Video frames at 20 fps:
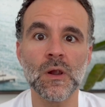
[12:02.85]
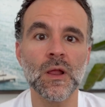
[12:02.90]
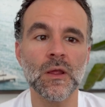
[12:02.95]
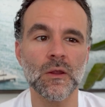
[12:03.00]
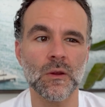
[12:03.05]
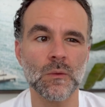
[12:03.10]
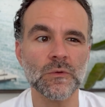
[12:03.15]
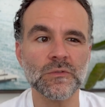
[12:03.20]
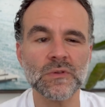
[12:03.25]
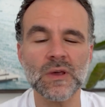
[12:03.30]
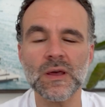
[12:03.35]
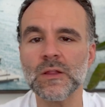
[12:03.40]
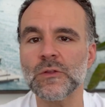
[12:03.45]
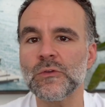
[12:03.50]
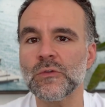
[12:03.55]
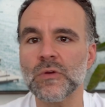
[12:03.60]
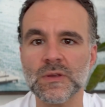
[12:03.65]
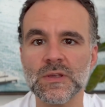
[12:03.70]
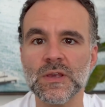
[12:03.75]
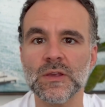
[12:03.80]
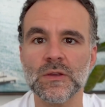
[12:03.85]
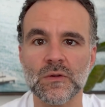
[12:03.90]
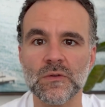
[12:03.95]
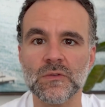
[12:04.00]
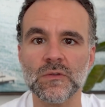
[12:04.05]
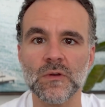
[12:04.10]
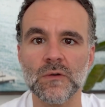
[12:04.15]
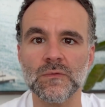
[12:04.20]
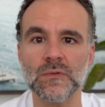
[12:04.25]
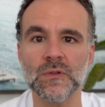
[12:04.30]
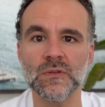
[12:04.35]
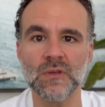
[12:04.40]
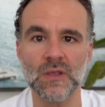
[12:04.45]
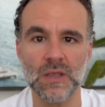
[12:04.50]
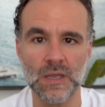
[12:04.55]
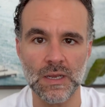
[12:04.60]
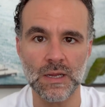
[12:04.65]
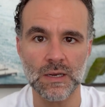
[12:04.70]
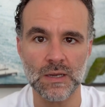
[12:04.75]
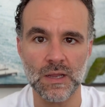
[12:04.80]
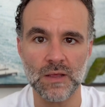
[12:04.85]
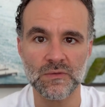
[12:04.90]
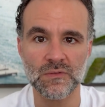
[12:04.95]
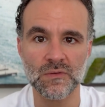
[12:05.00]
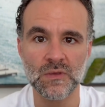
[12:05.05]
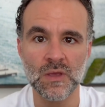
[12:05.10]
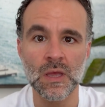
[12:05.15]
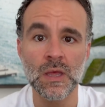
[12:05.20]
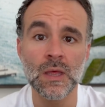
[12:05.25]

You're almost kind of tricking yourself into eating less.